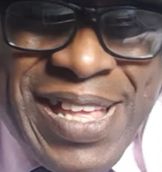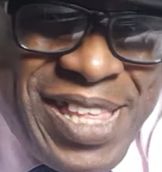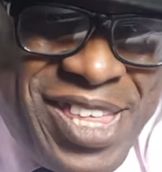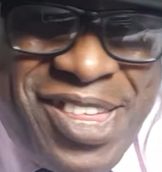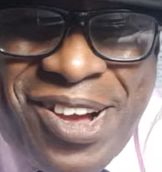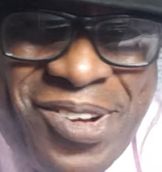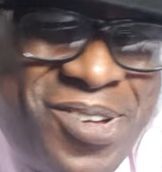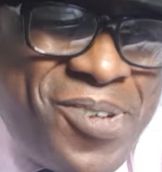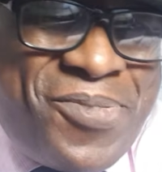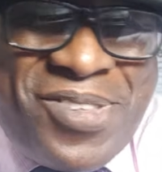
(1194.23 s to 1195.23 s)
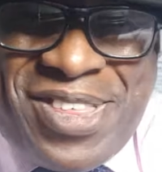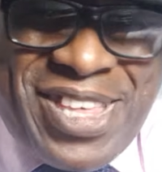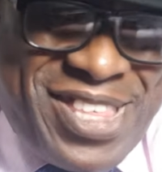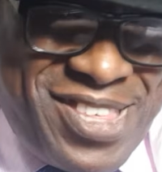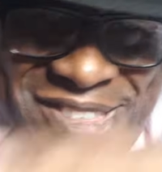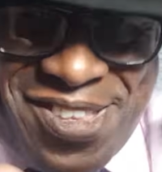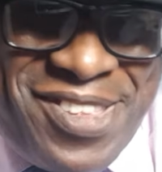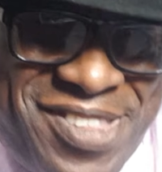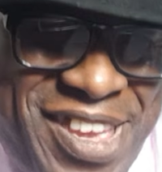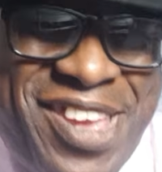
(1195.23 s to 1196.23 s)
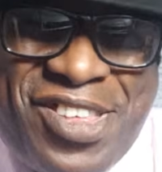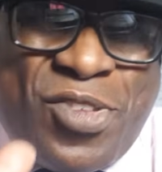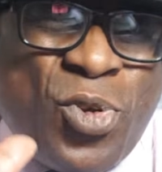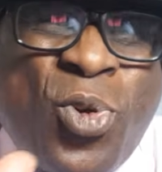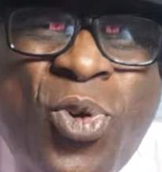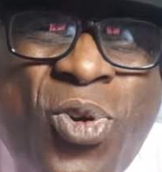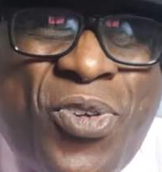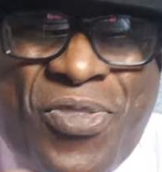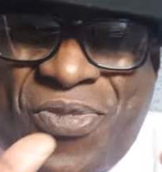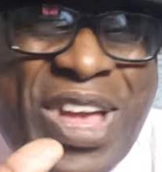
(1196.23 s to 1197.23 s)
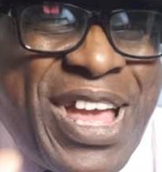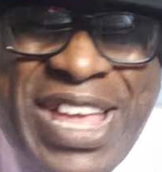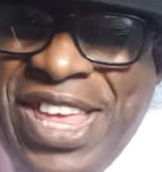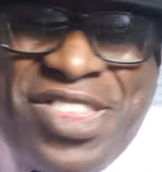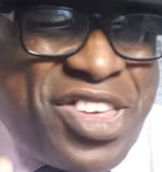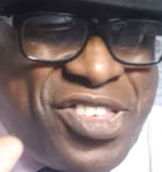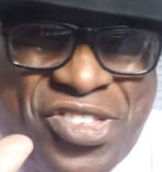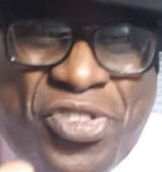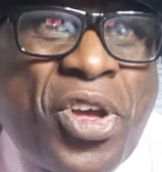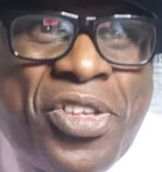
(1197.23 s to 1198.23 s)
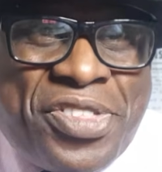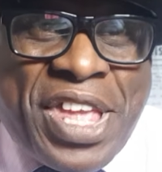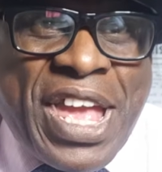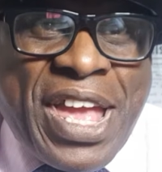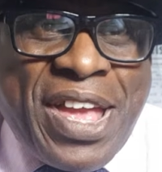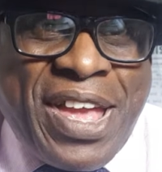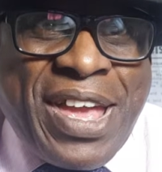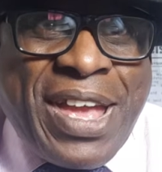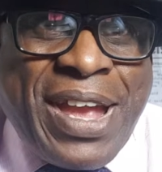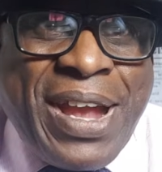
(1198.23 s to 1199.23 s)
This young fluffer just stood there, he's in awe, he's just stood there,